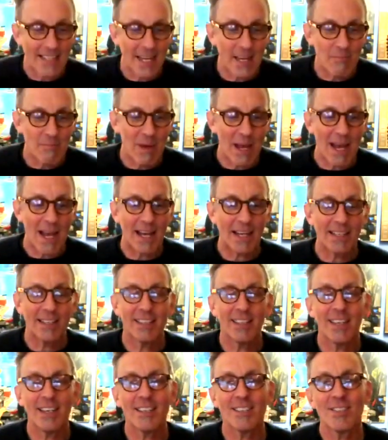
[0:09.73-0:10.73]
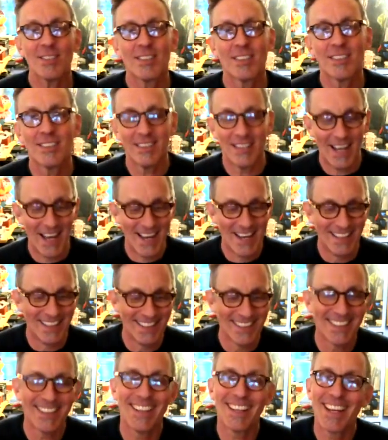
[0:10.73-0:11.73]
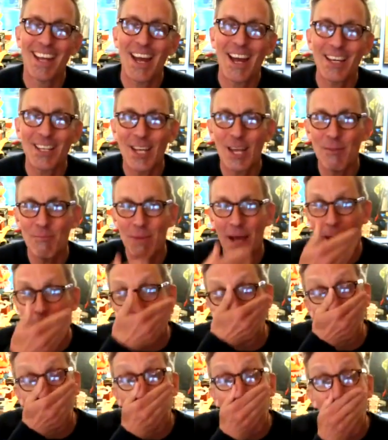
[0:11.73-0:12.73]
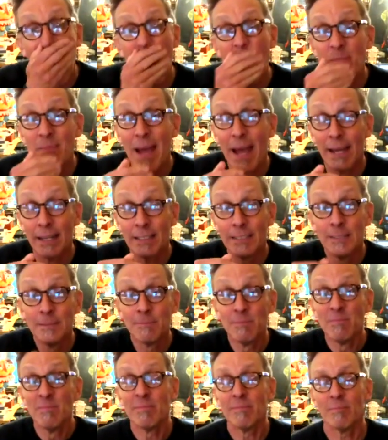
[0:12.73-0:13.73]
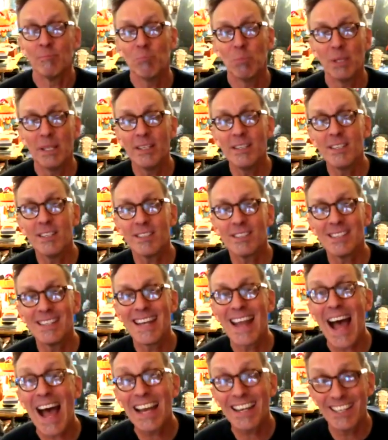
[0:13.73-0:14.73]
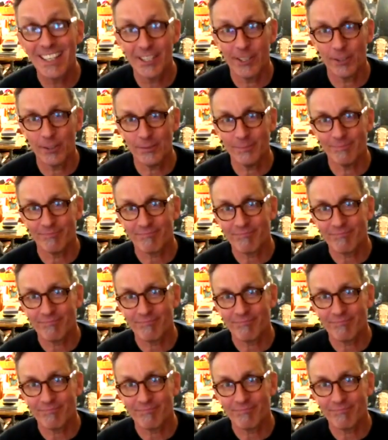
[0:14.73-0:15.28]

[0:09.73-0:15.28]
came back. Yes, the cat came back. I'm back. Belinda is not here